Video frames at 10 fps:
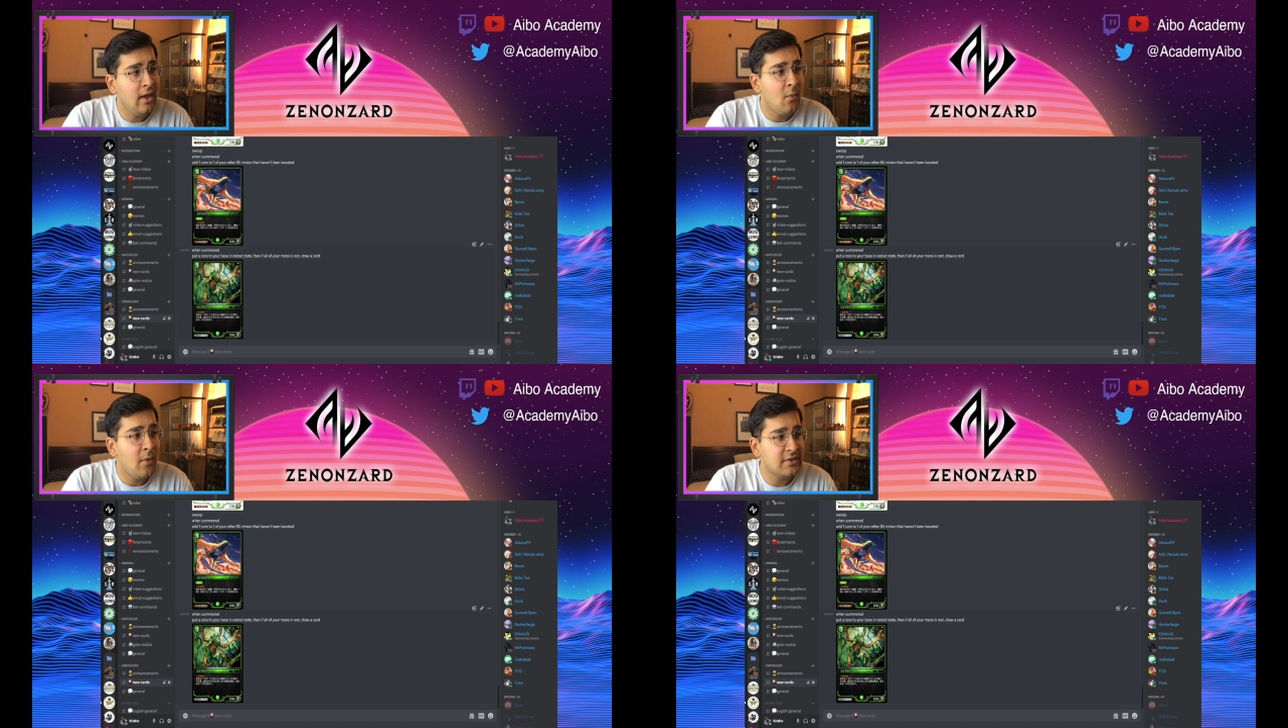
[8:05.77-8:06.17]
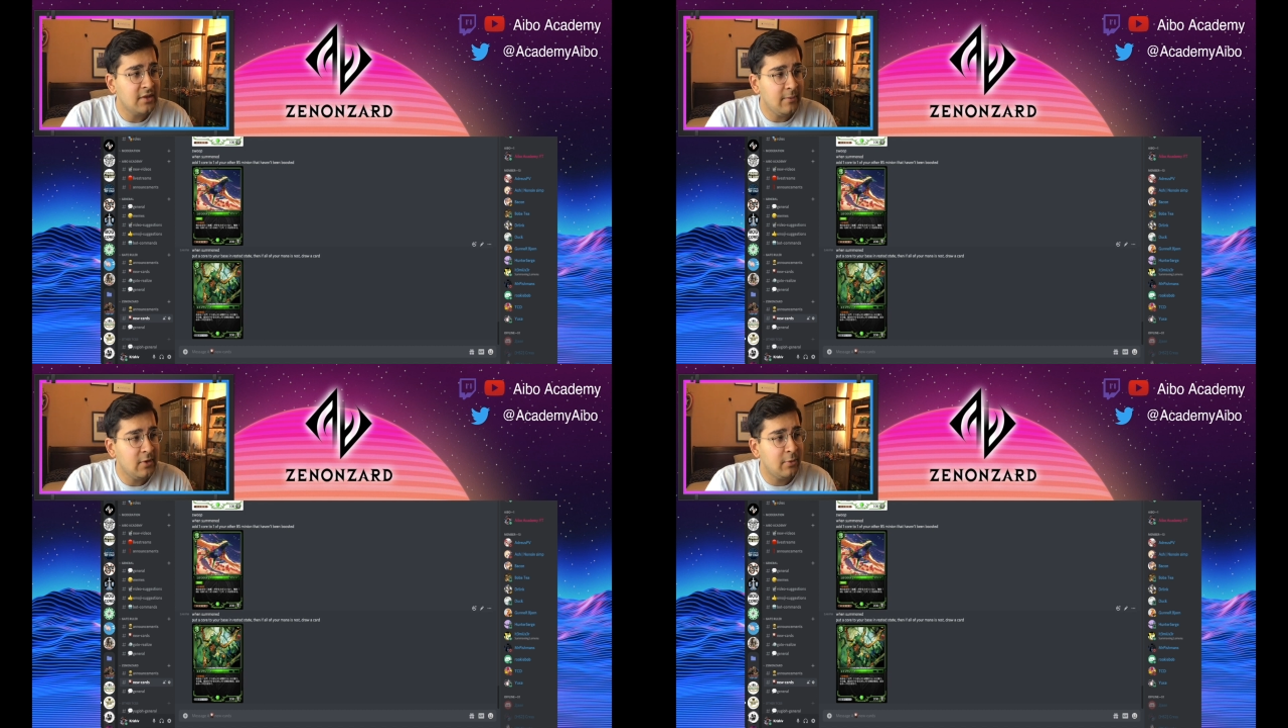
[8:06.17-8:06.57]
When
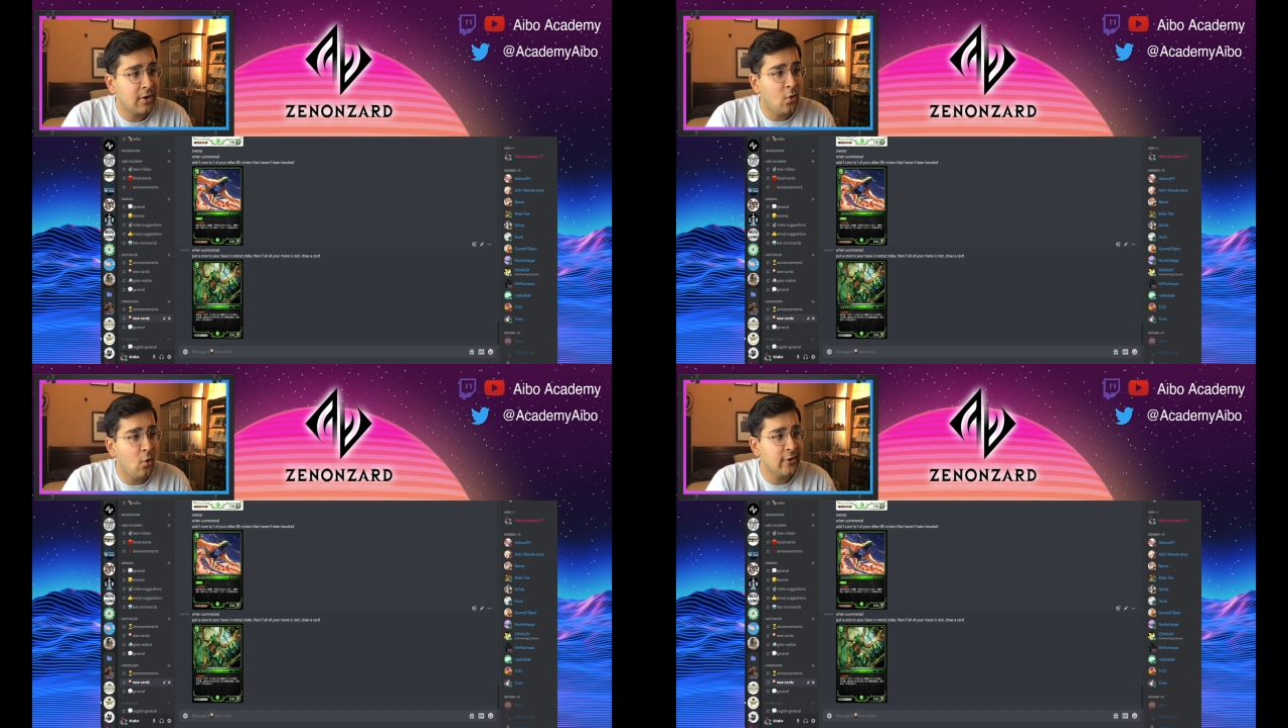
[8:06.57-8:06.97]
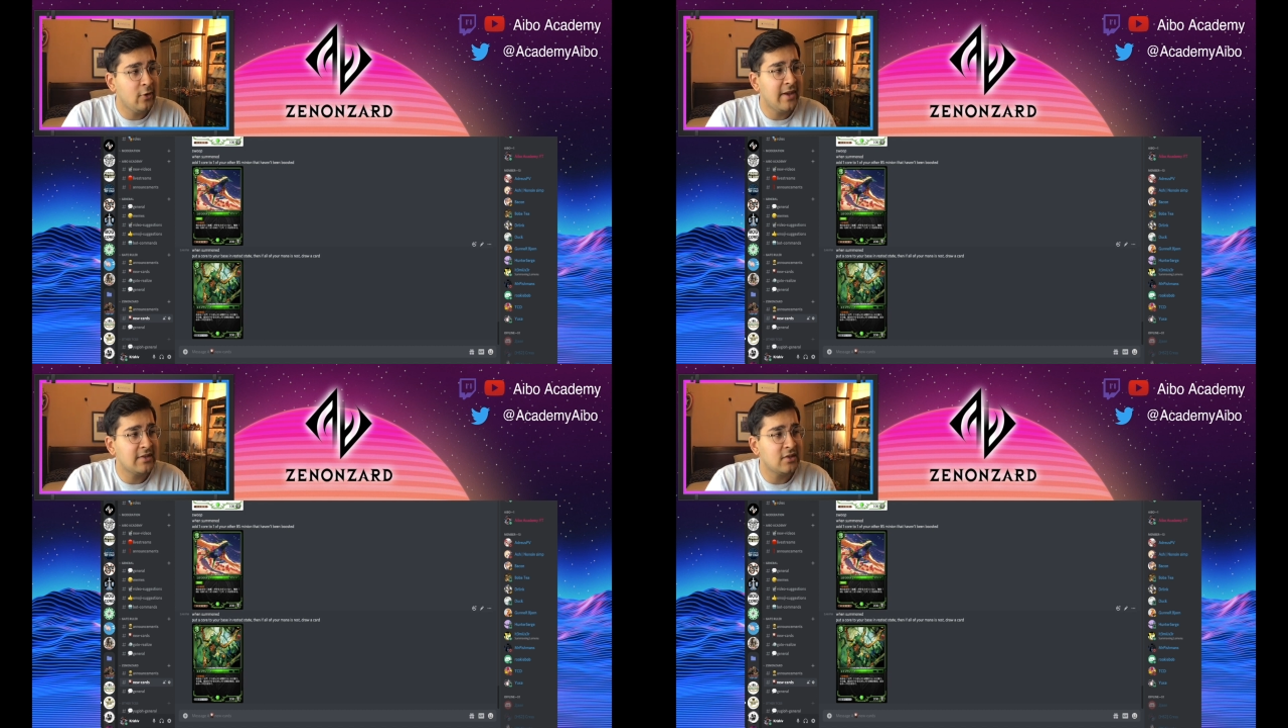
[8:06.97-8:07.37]
summoned, put a core in your
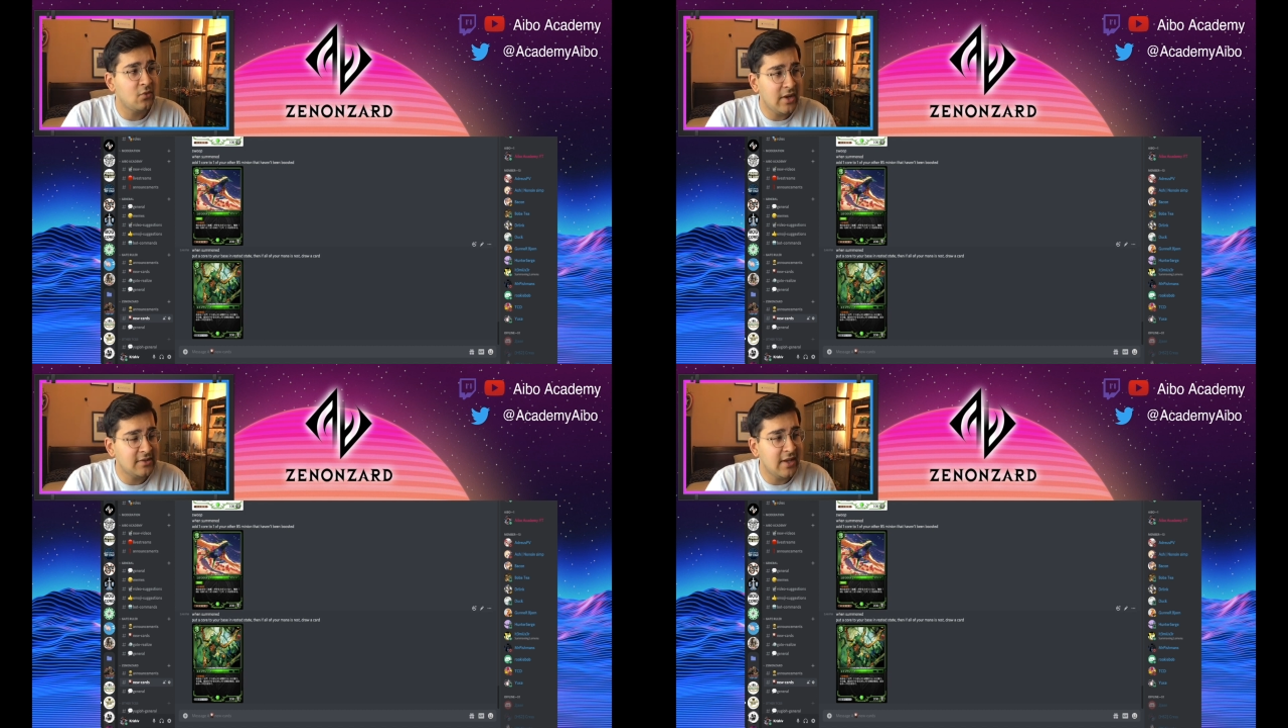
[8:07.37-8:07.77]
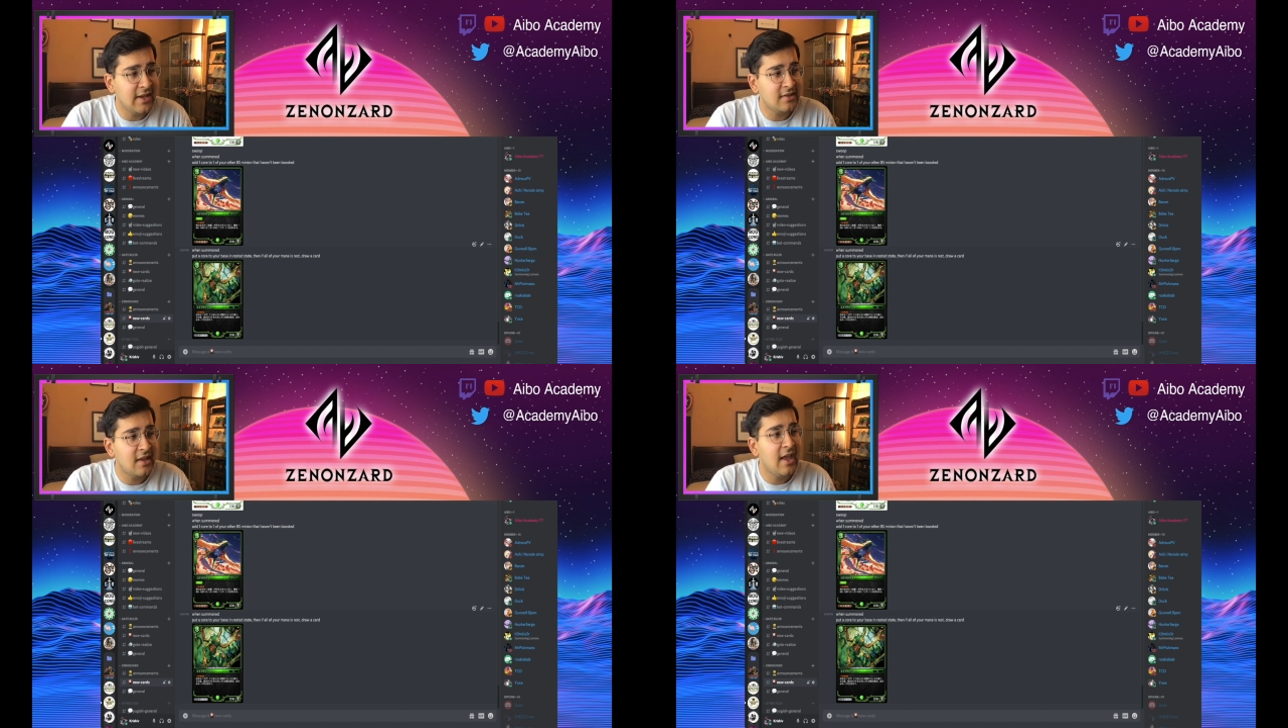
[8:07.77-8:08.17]
base in the rest state,